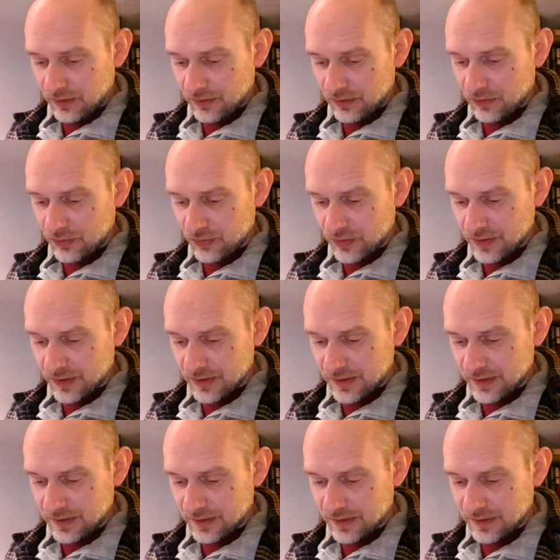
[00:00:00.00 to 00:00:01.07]

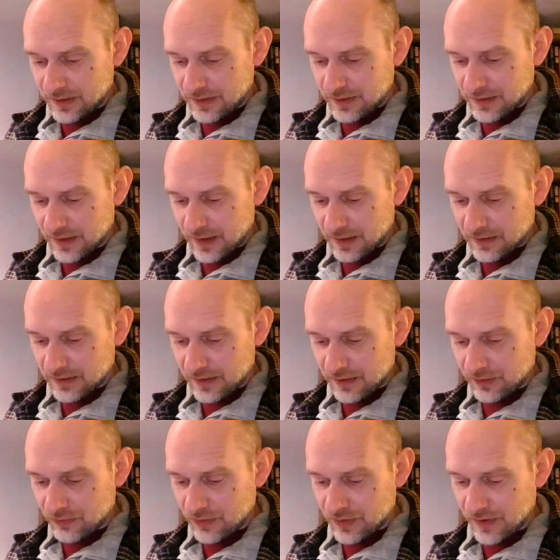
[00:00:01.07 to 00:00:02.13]
260,
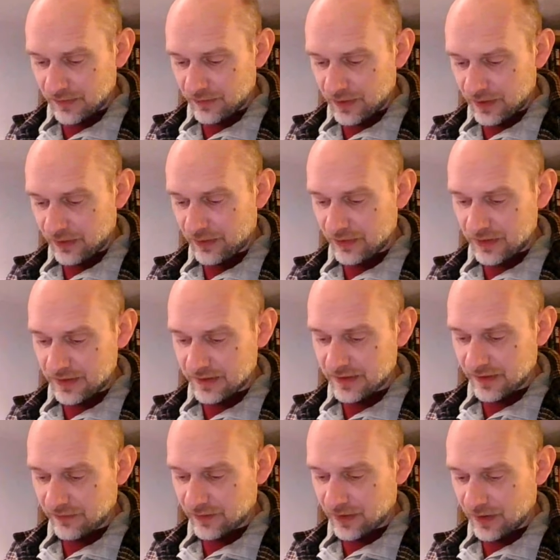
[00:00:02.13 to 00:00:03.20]
270,
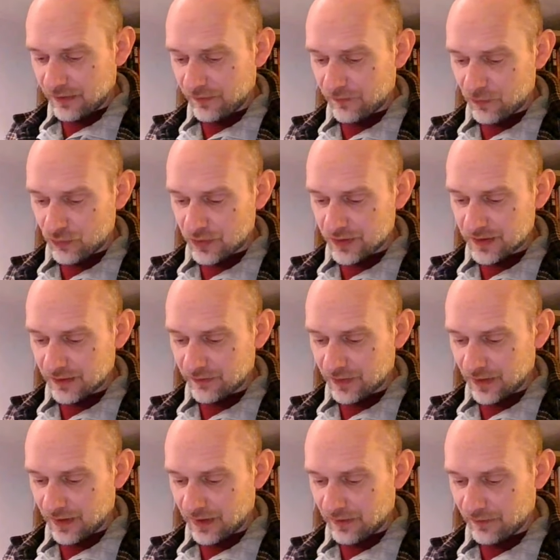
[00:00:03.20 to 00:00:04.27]
370,
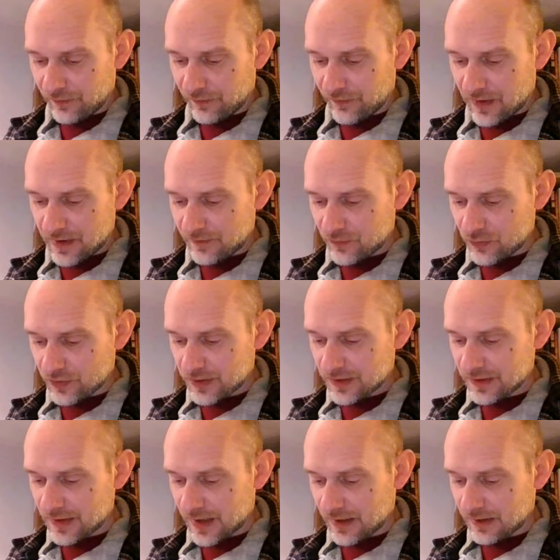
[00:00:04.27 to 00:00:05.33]
470,
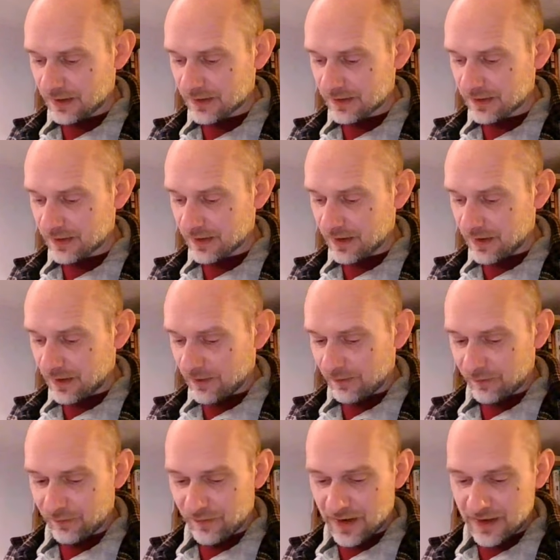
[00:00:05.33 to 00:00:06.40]
506,
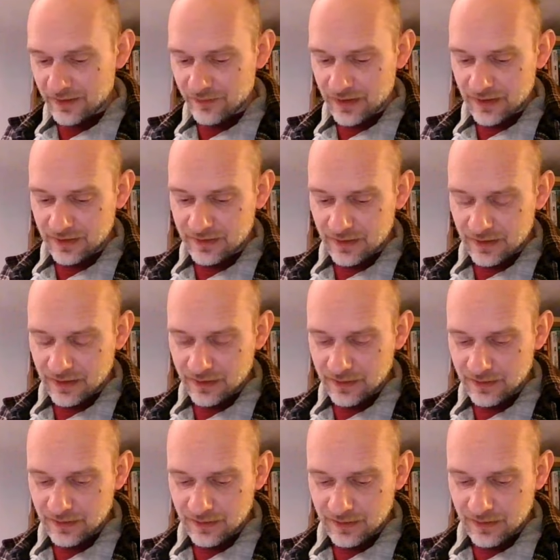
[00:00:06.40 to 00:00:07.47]
580,
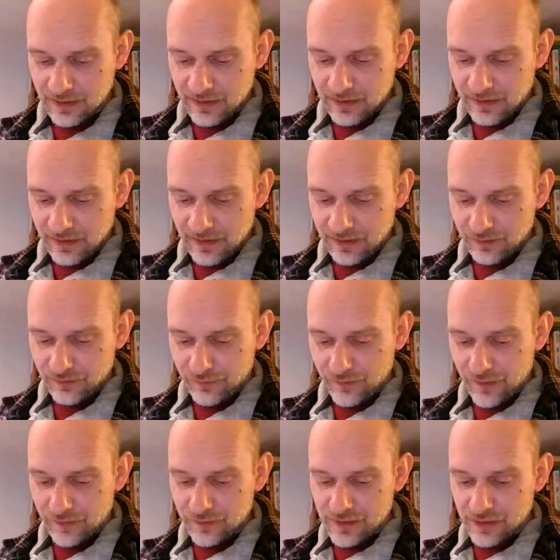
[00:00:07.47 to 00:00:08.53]
and
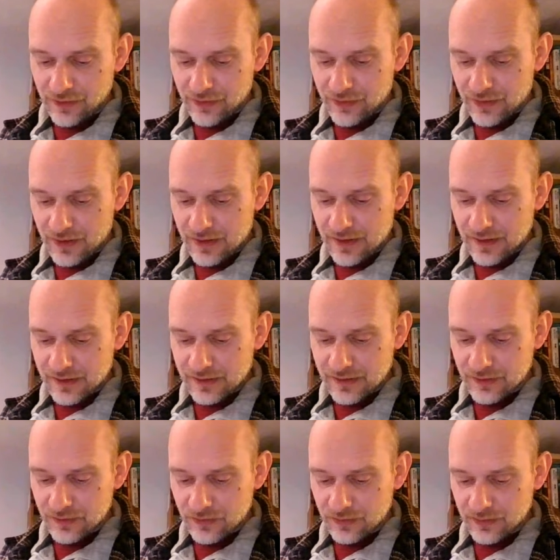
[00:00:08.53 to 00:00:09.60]
53 is,
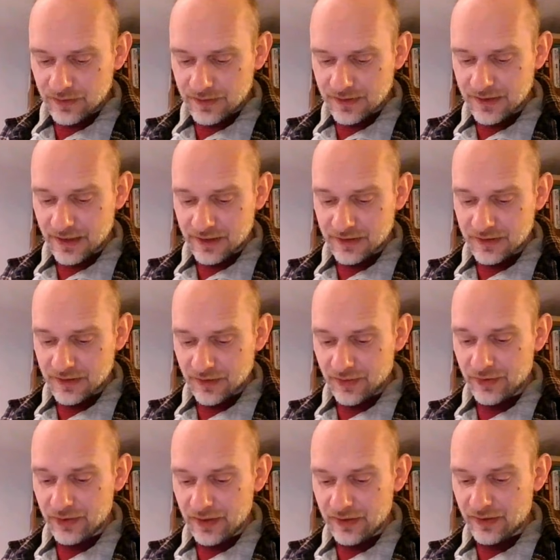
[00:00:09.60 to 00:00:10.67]
so
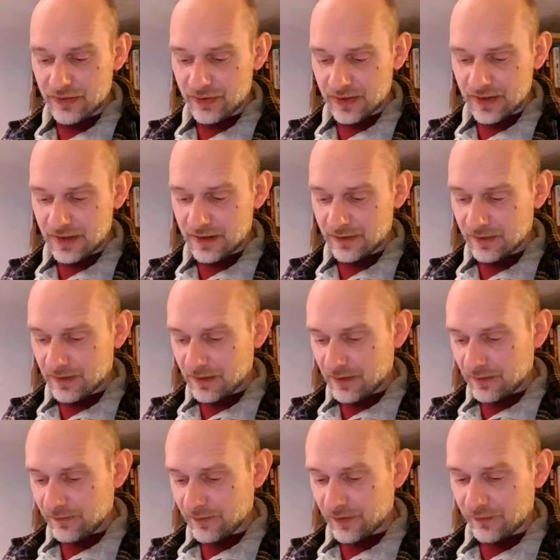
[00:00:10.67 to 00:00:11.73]
633
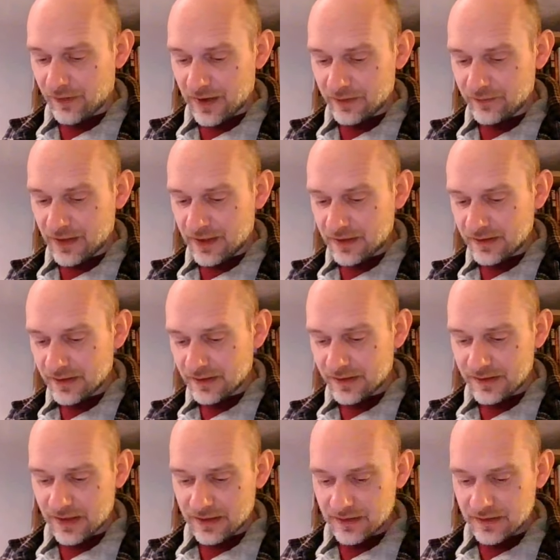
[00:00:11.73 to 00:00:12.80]
for the 5 days
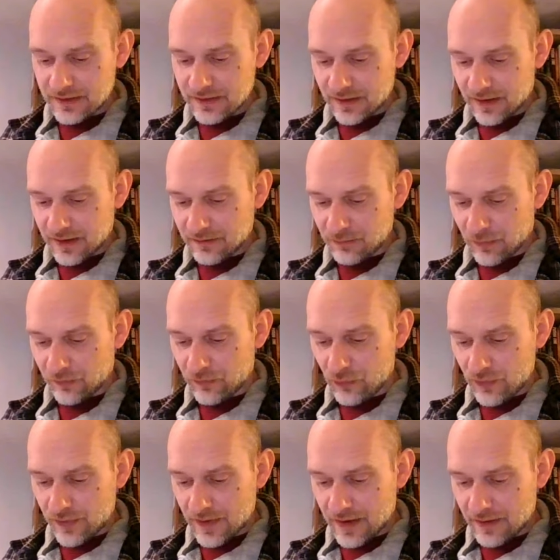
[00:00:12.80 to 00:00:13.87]
since. And
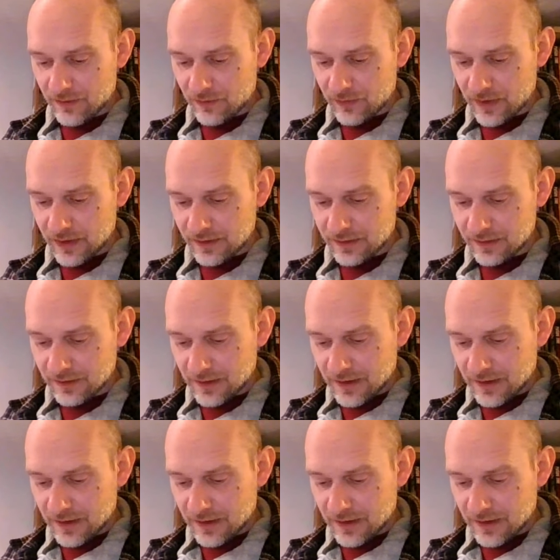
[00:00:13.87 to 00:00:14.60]
before that, we had